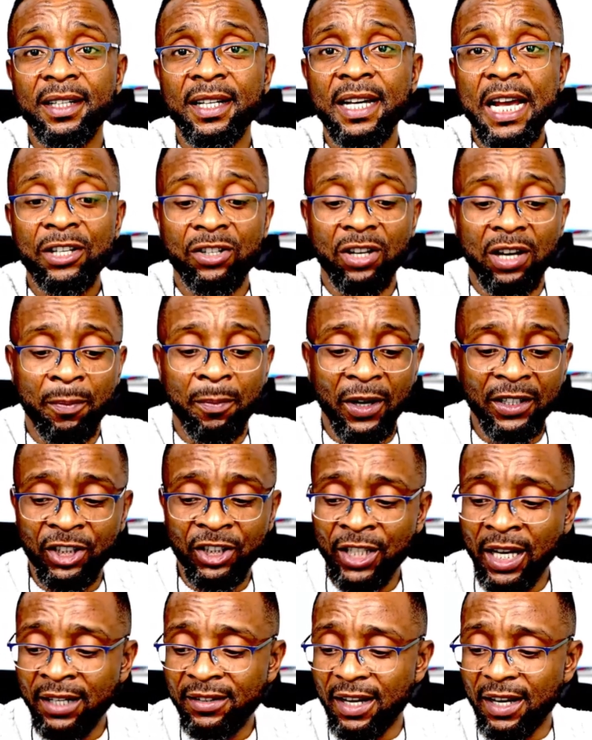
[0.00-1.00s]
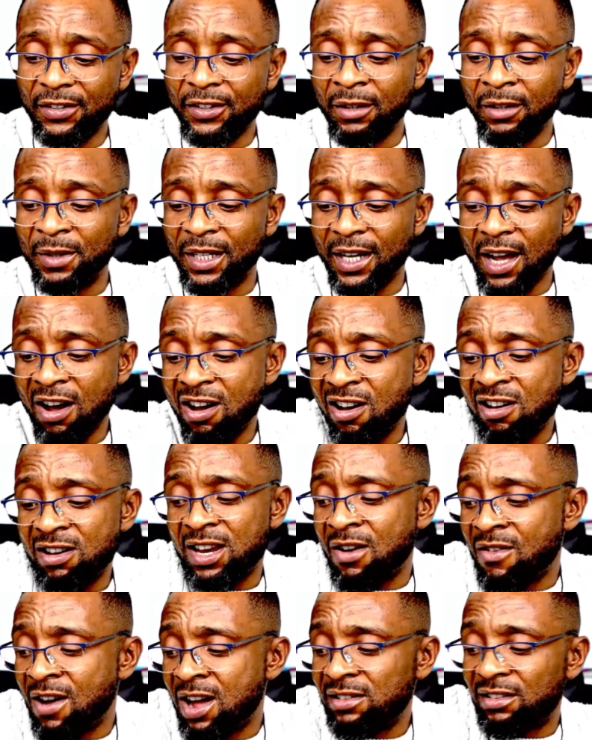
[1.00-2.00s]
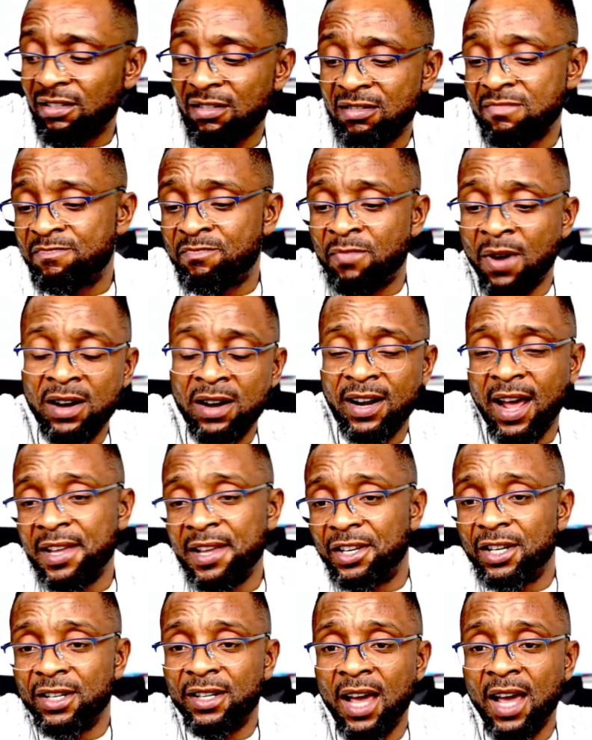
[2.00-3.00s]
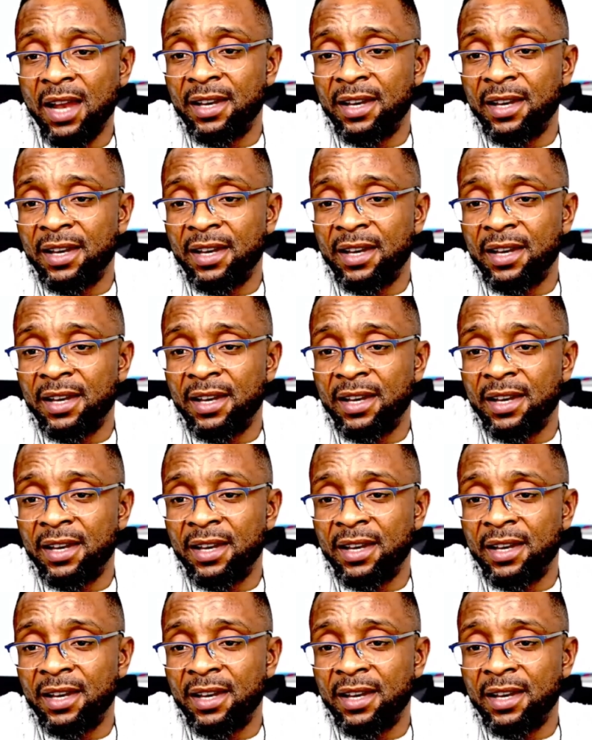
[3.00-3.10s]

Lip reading: So the politicians are screaming that, oh, they want to burn Nigeria